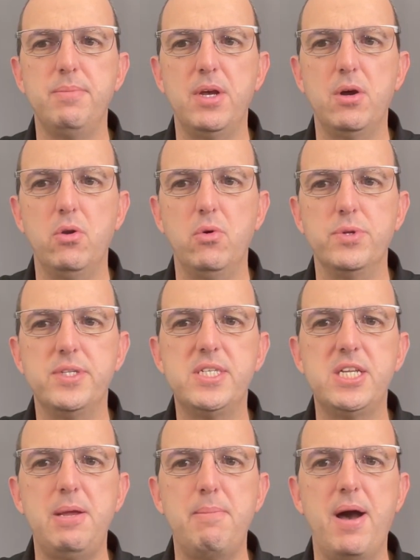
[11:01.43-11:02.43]
O Lord,
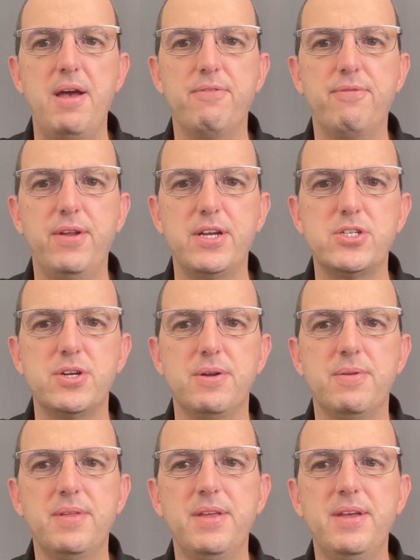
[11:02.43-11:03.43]
see my
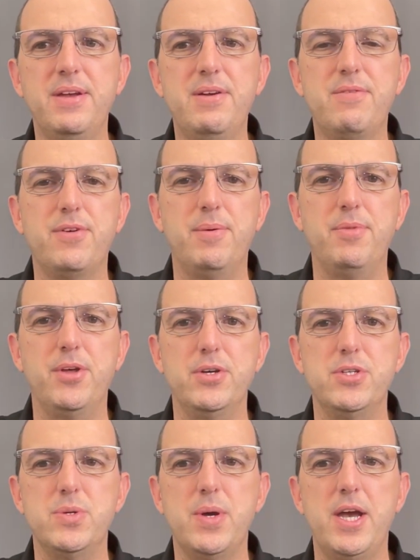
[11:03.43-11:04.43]
affliction from
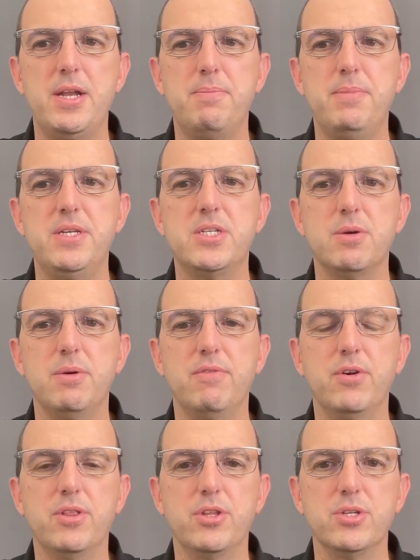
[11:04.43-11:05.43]
those who hate me. So we've
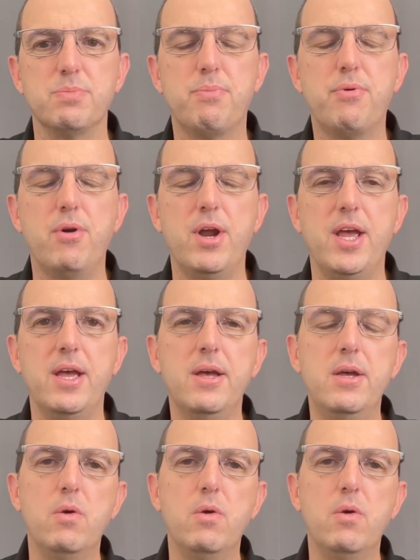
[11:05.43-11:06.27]
got this prayer.